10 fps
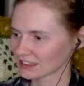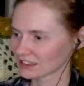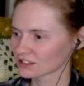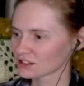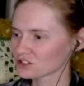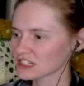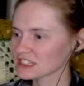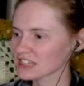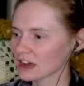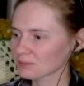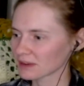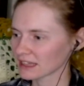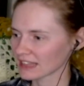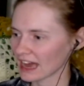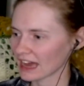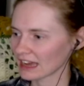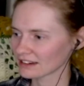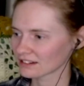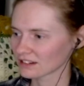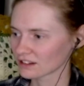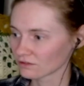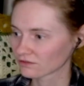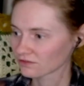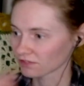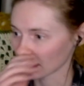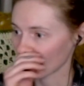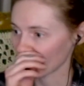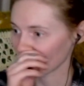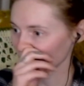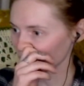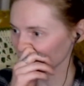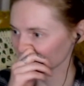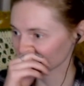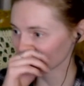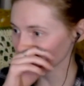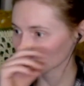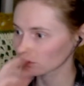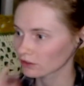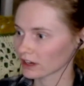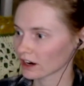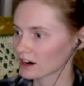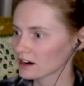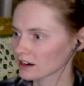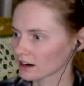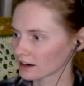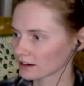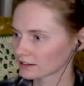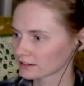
So she's helping that fly. Or she just shooting her.